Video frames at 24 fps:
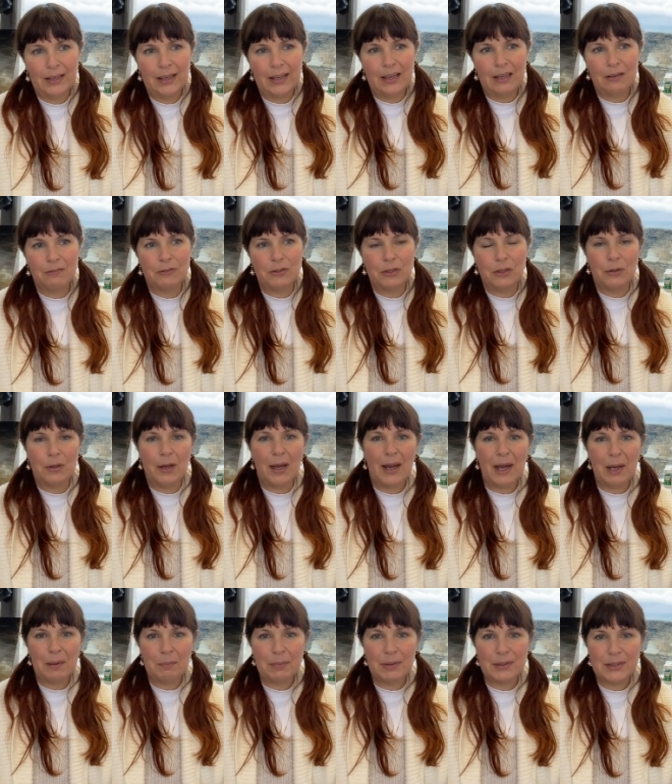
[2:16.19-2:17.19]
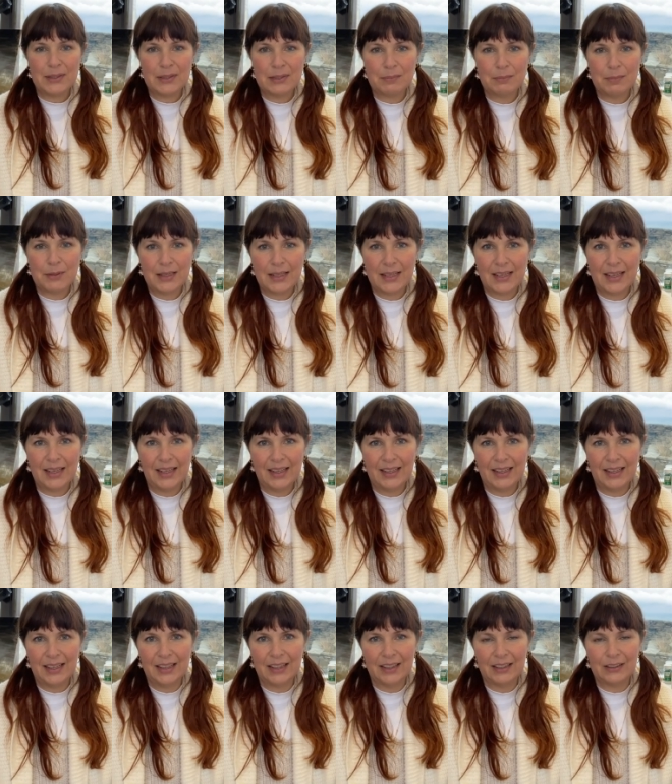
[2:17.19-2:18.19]
If you happen to be
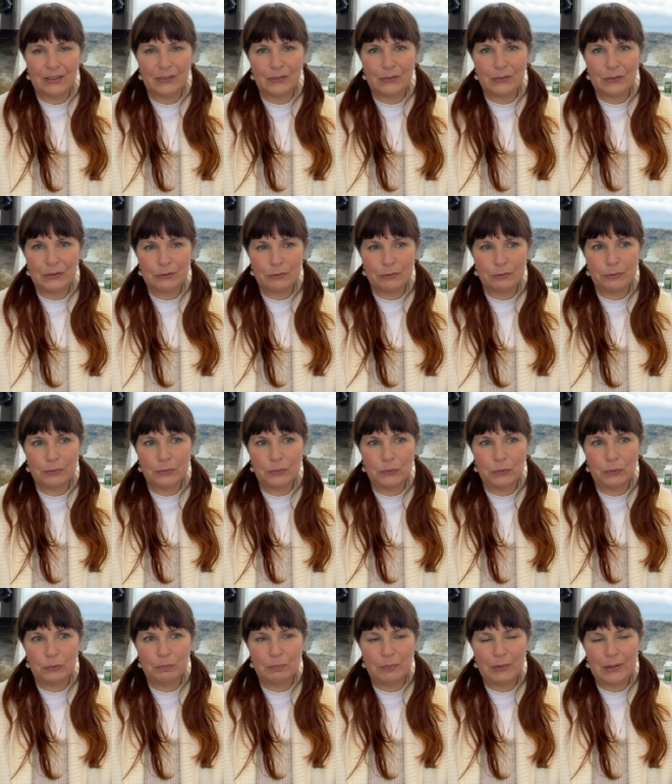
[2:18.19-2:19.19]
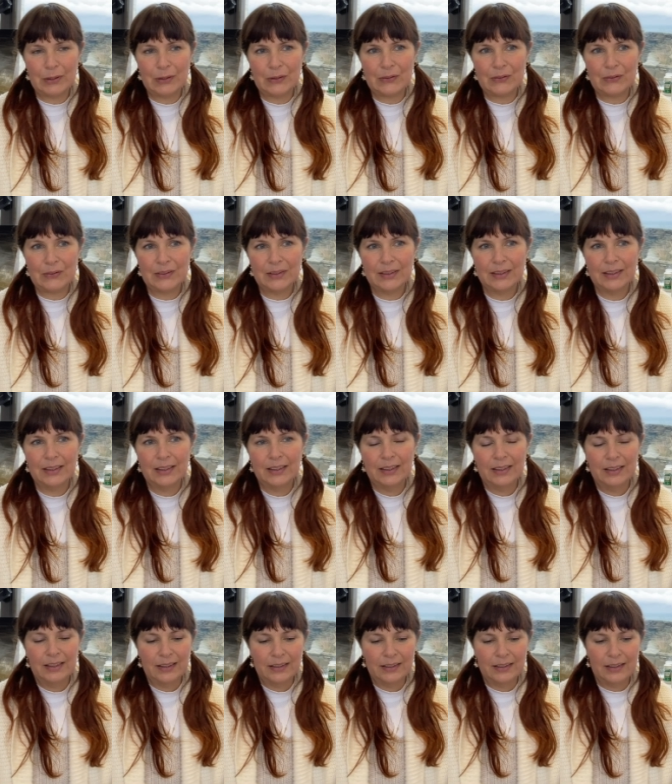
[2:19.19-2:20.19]
here on a full moon,
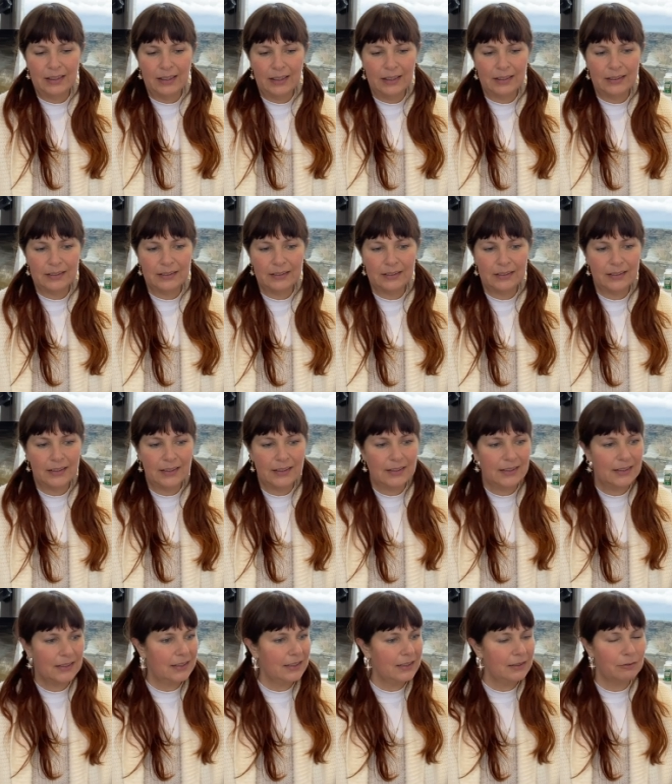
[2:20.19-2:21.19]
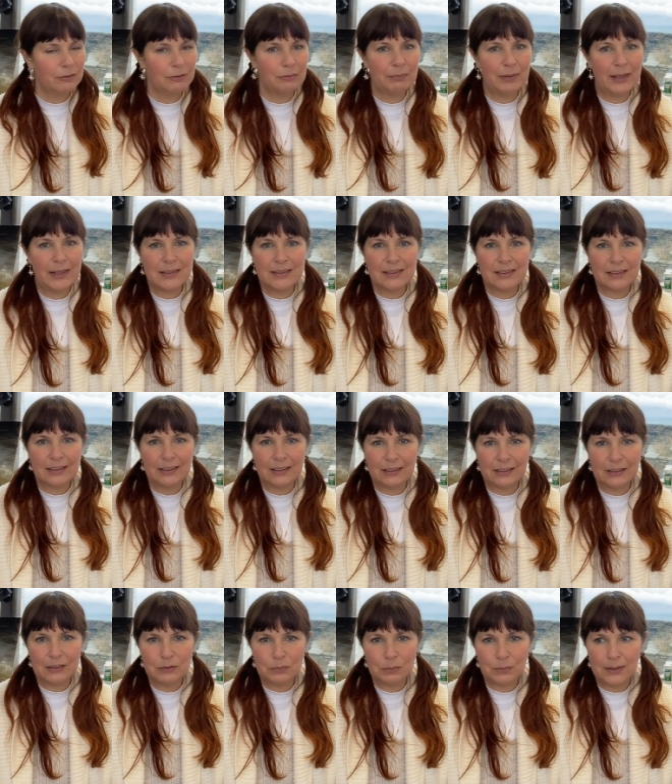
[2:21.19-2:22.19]
then even better
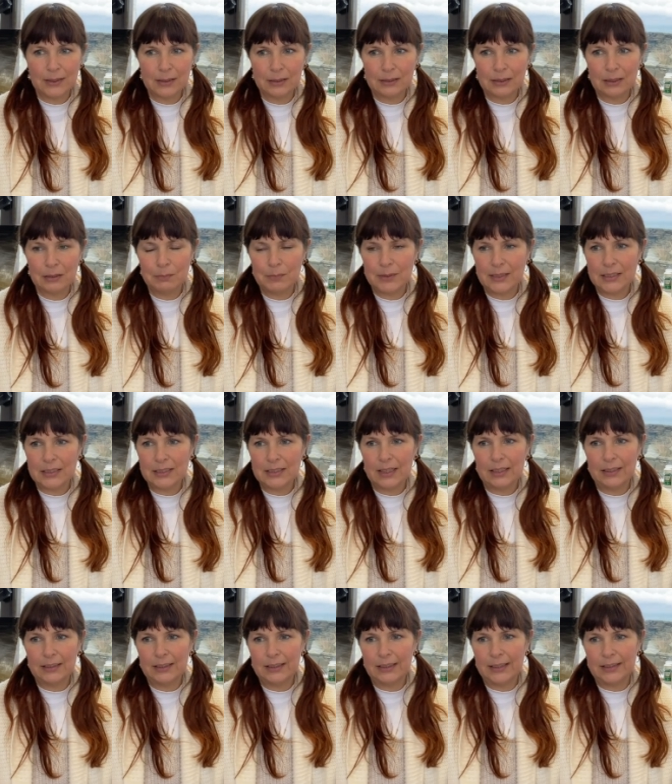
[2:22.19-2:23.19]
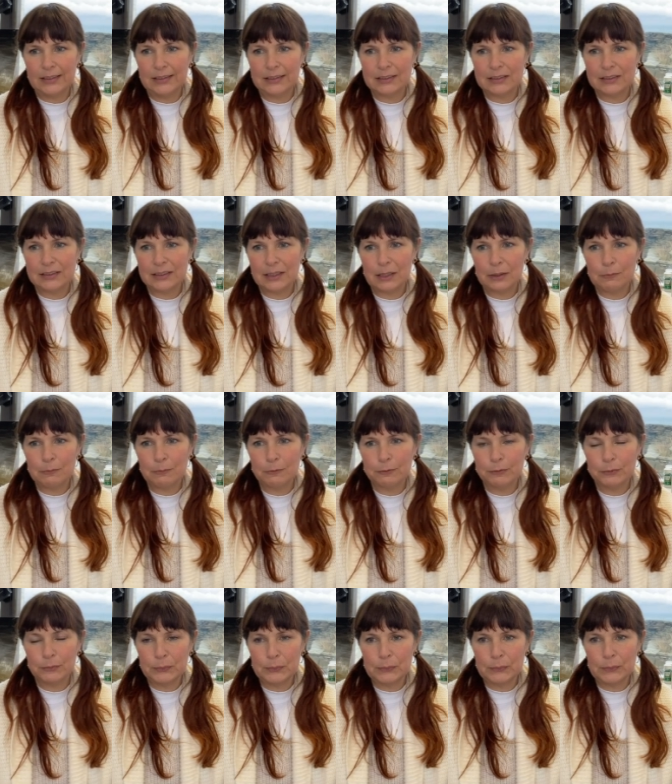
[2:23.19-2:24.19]
because we are going to be channeling some
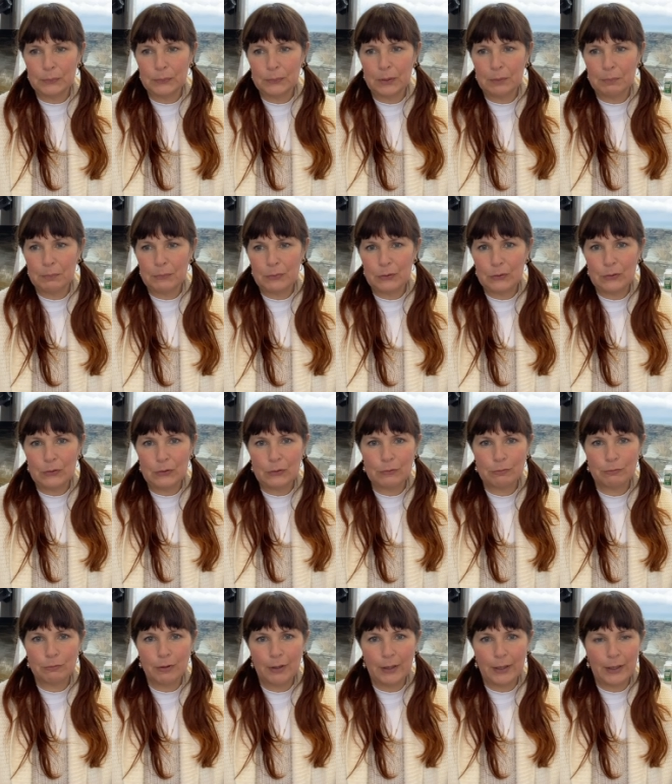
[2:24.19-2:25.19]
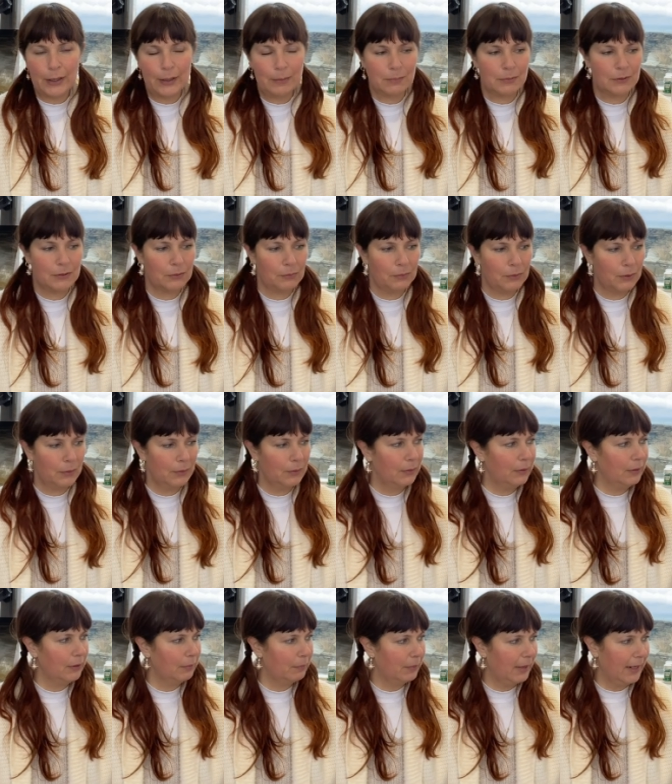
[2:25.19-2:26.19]
full moon vibes
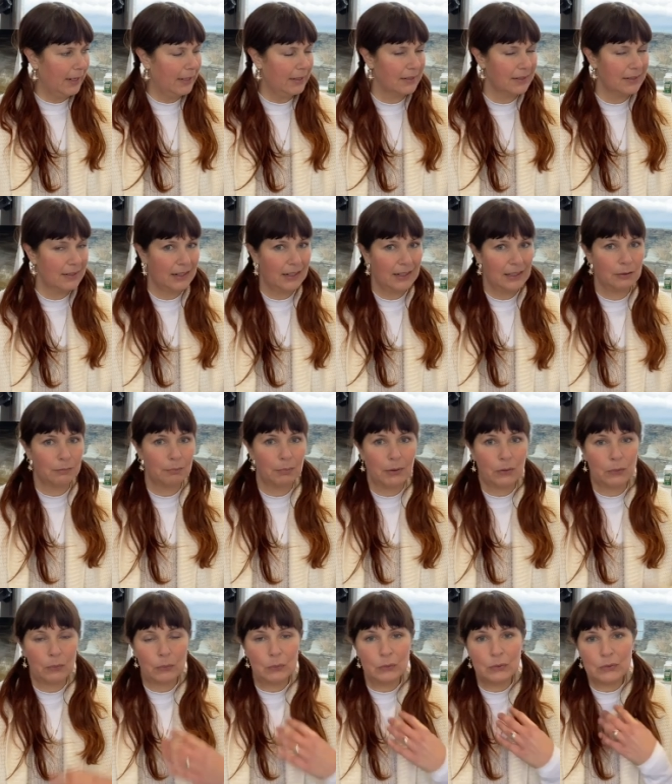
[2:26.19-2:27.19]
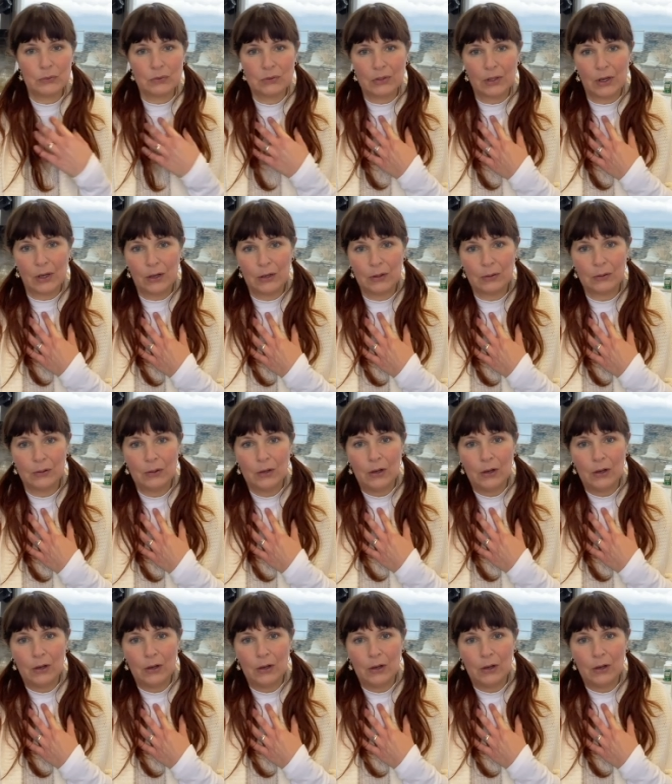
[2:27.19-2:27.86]
through the painting, but also